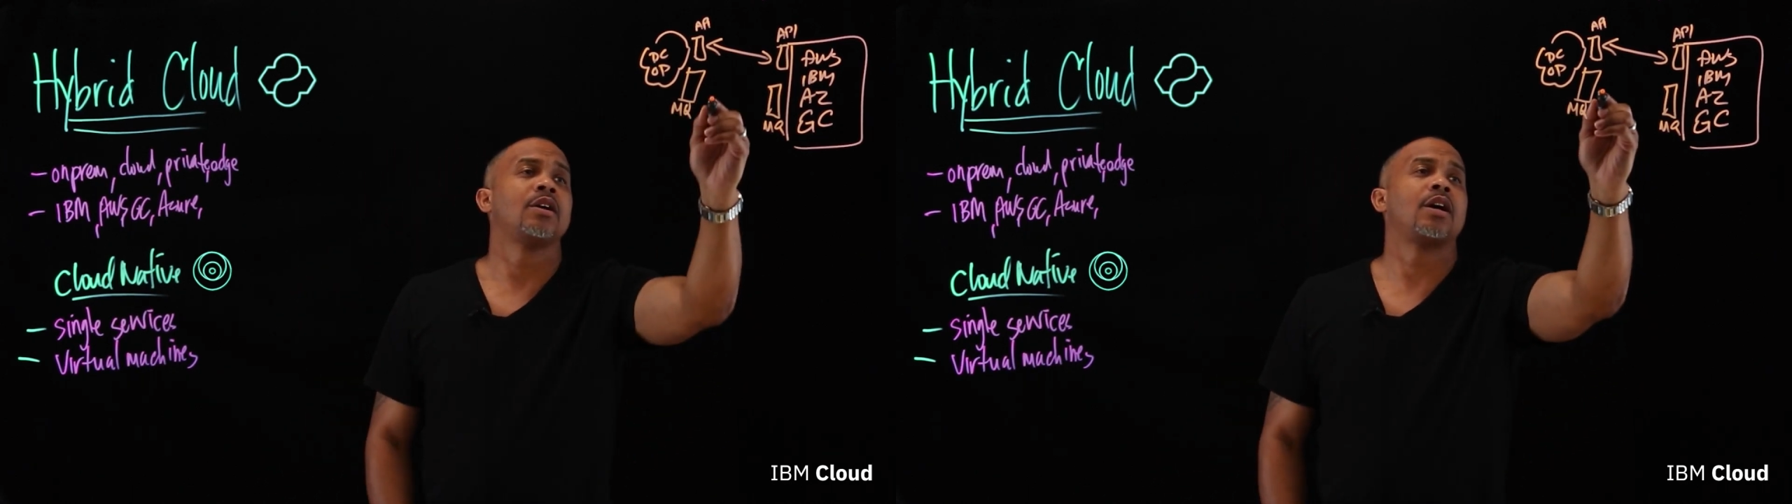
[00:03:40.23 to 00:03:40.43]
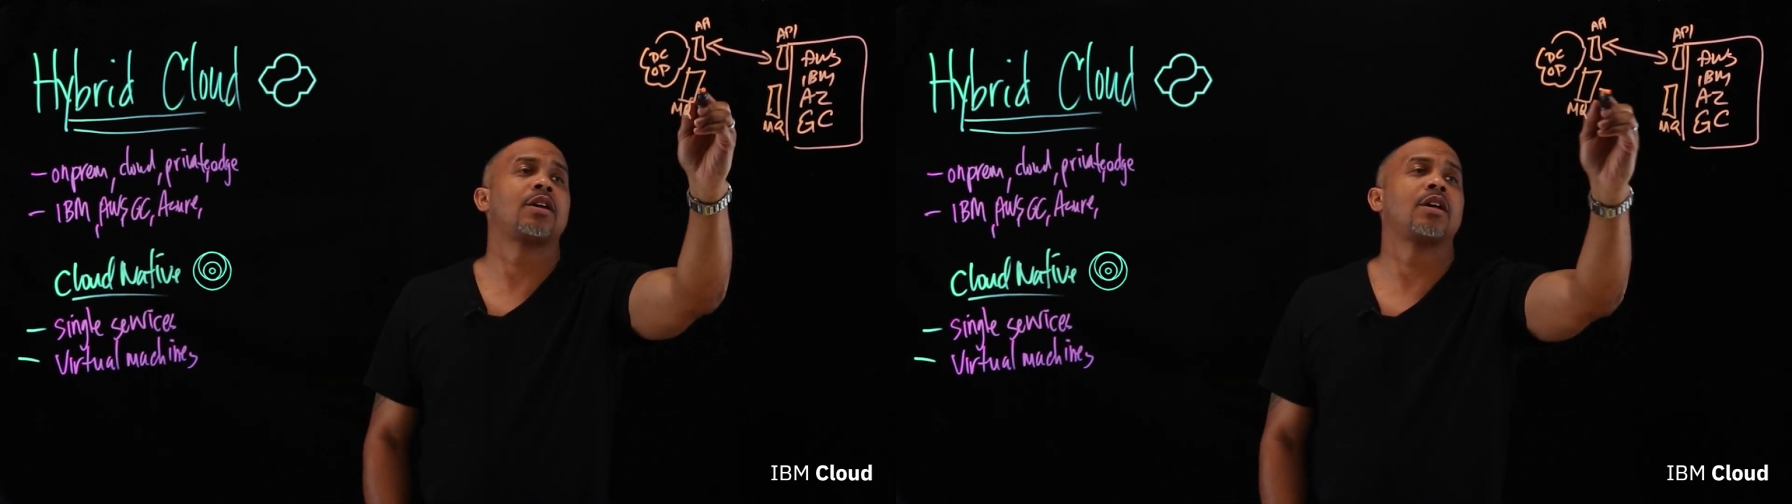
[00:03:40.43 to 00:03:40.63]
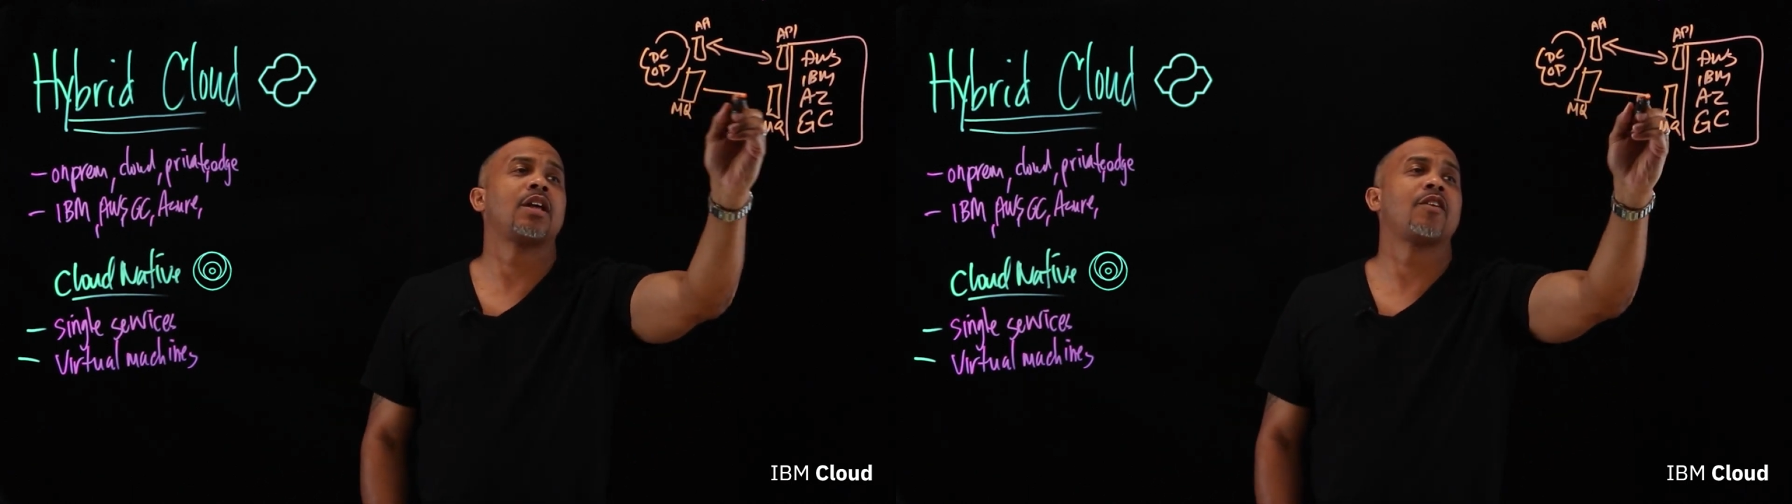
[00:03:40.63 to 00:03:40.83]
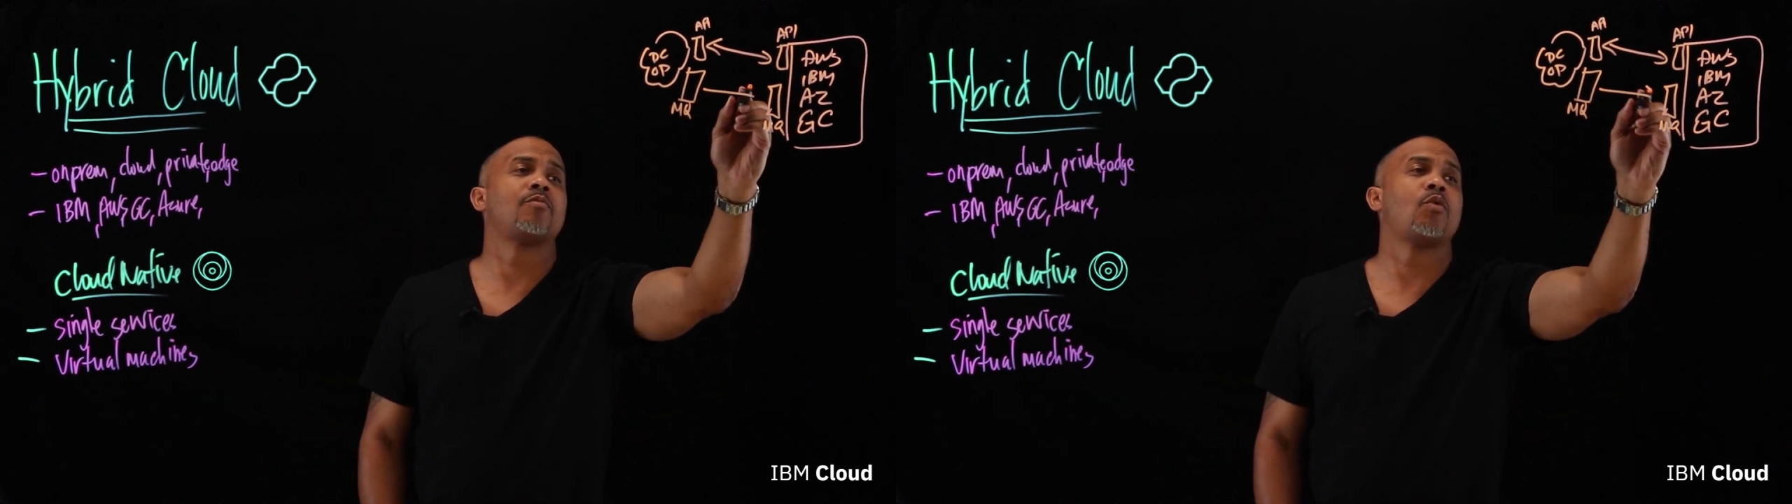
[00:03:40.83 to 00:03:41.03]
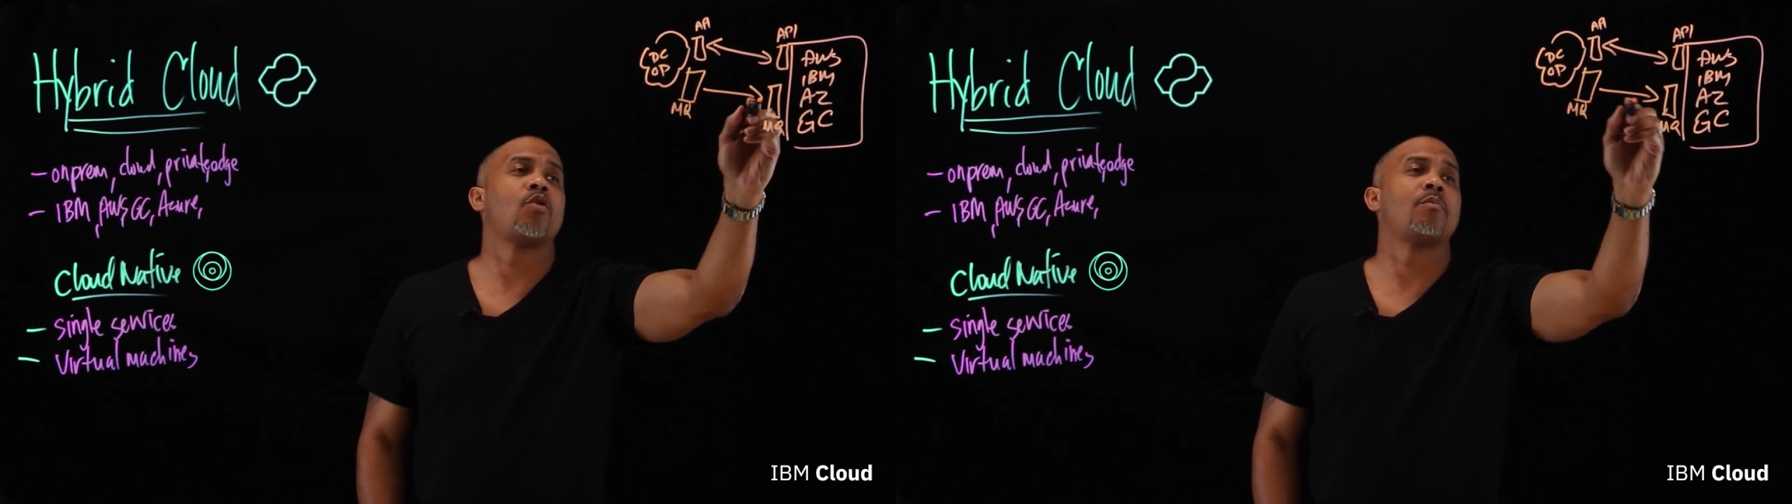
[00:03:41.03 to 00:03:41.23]
Again, have
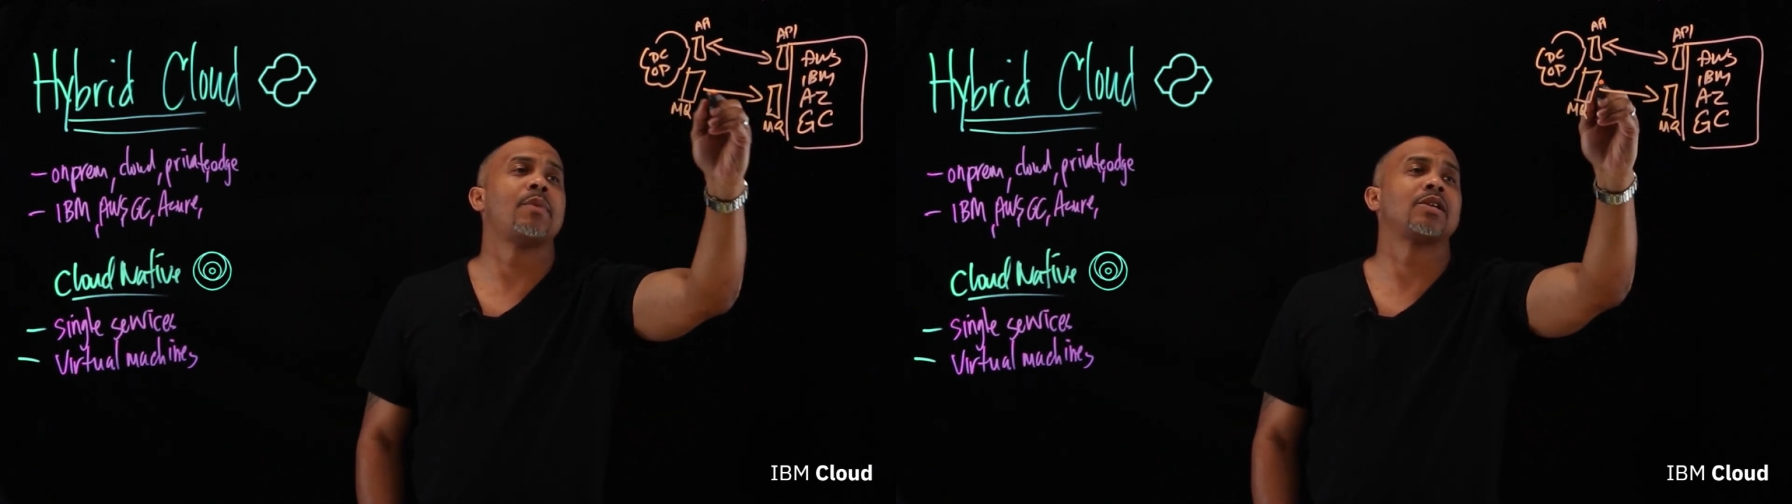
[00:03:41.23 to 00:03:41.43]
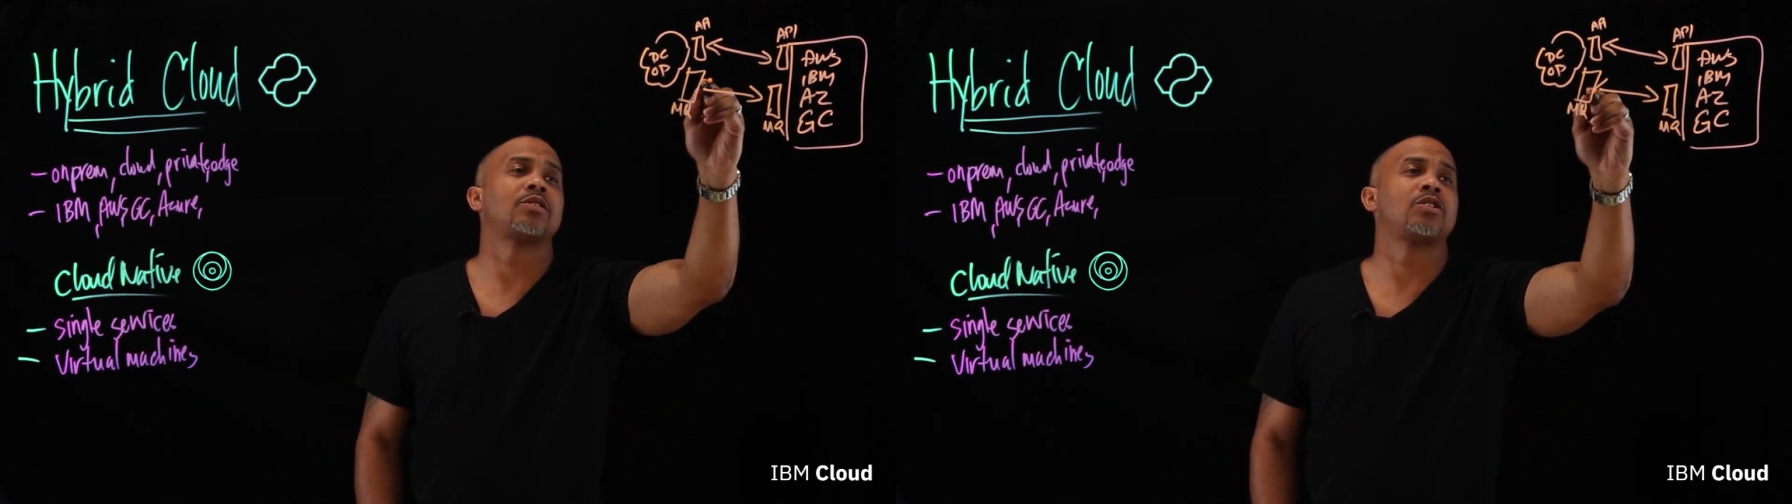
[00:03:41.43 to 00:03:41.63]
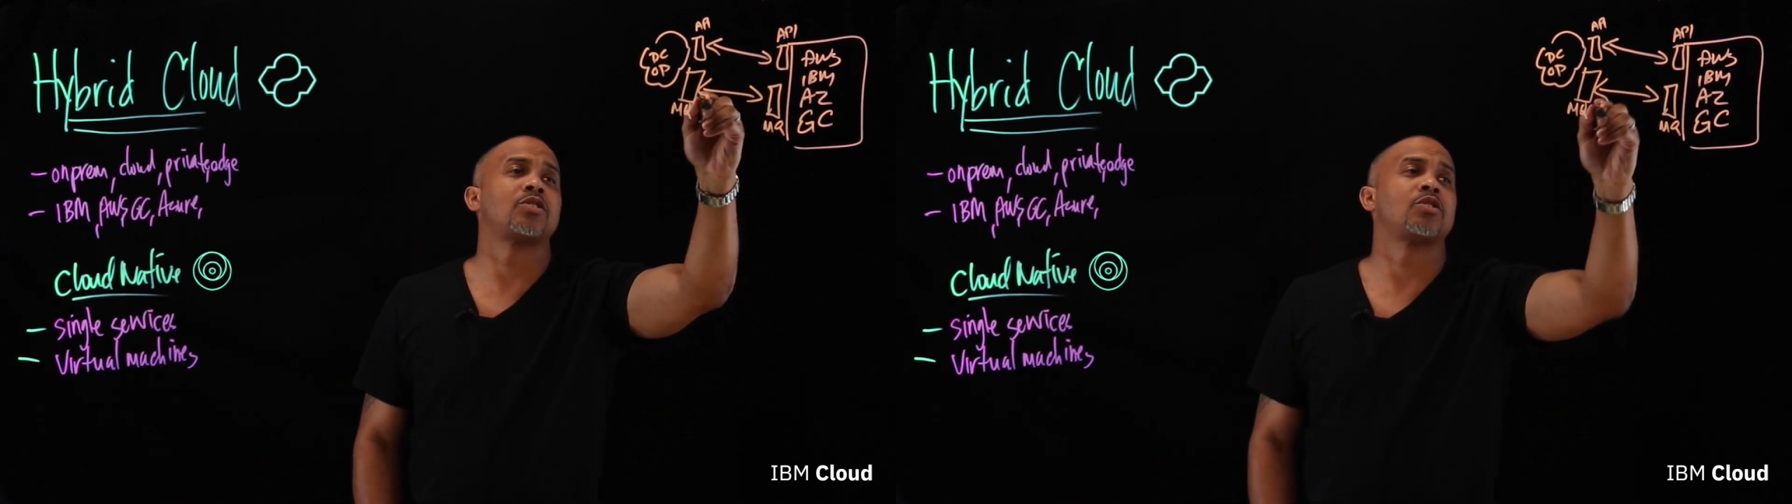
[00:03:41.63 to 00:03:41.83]
more messages